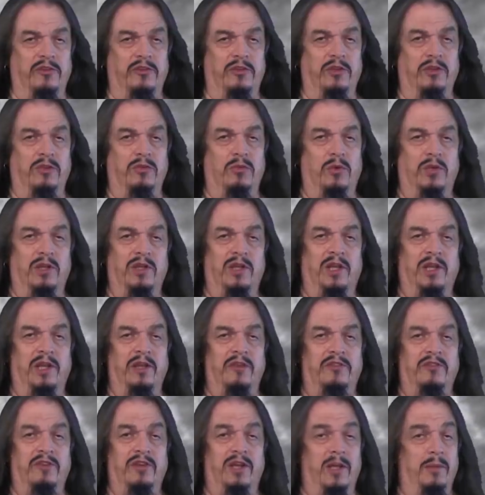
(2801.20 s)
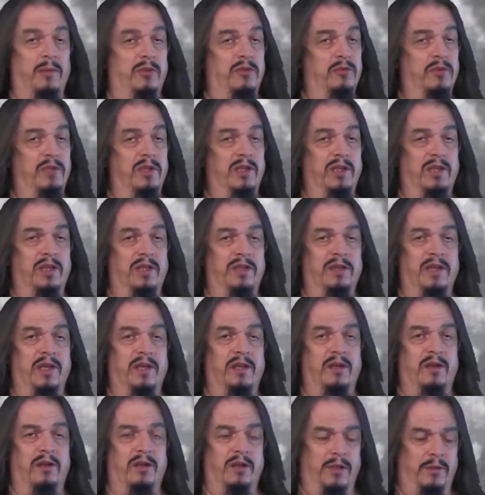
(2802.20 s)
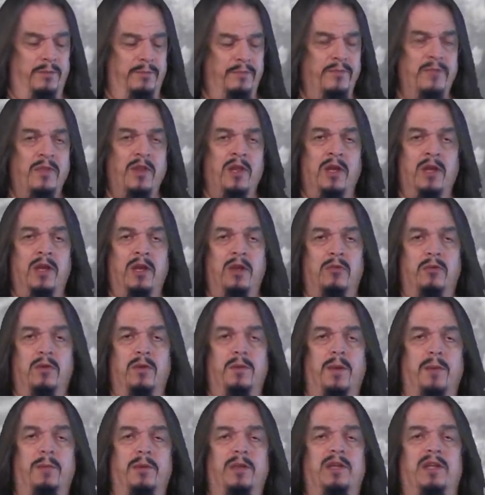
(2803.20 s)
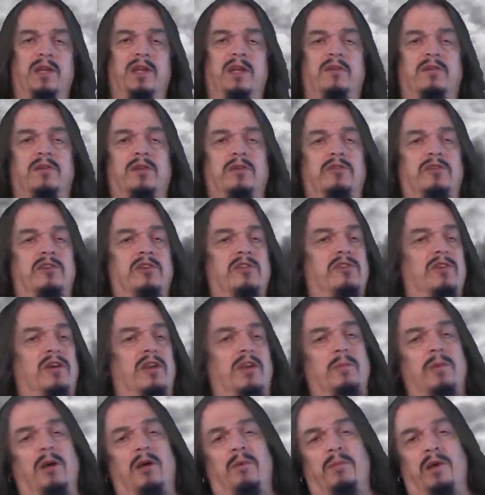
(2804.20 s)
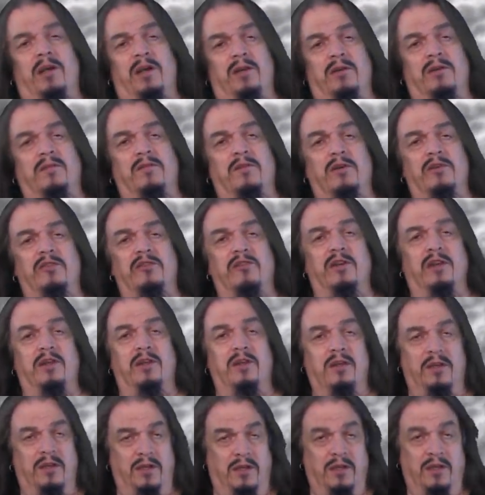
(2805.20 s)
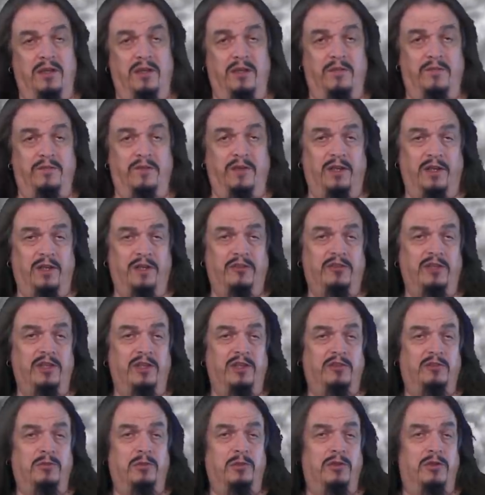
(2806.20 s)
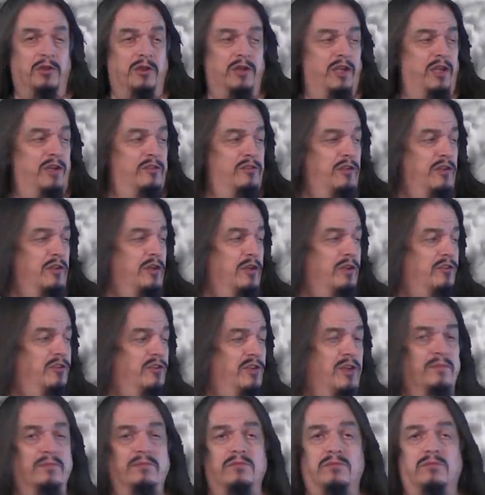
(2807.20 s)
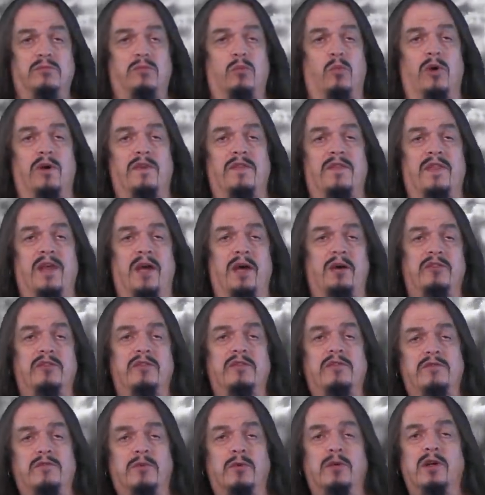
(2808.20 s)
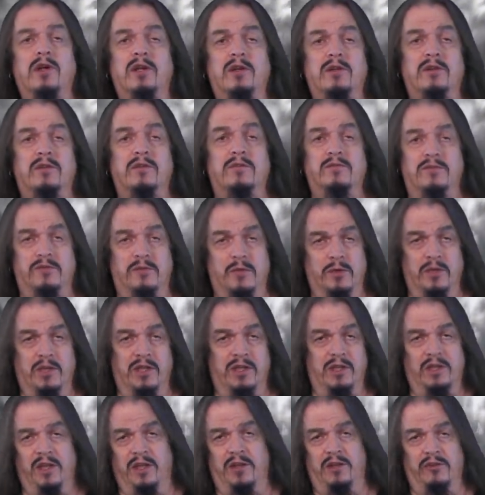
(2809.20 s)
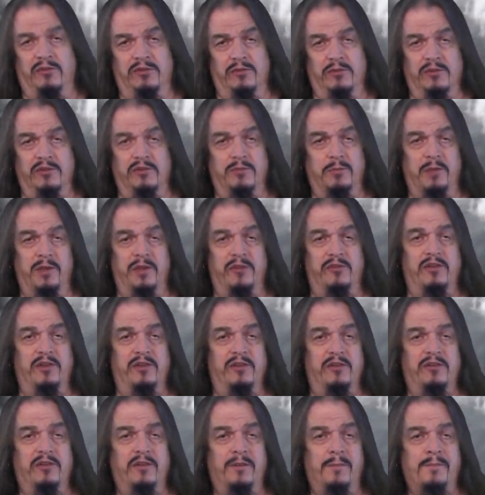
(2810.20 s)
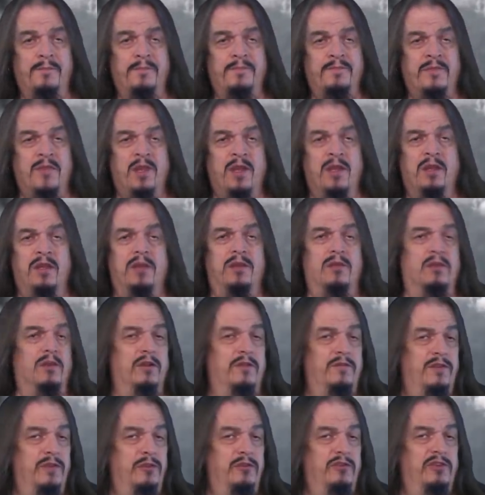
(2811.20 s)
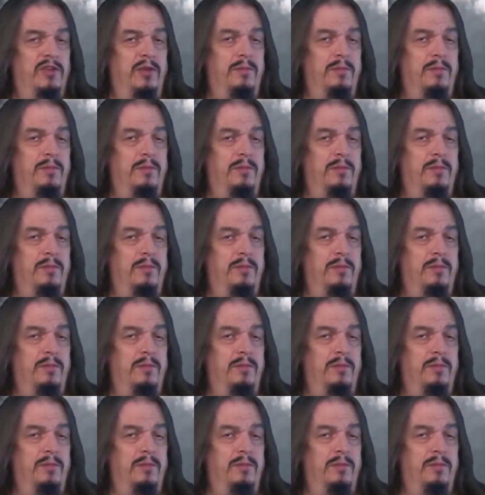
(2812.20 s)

this to you one last time. It's really not that hard. Remembering that evolution is all about biodiversity. The Phylogeny Explorer has logged some one thousand four hundred forty dinosaur species. There are a few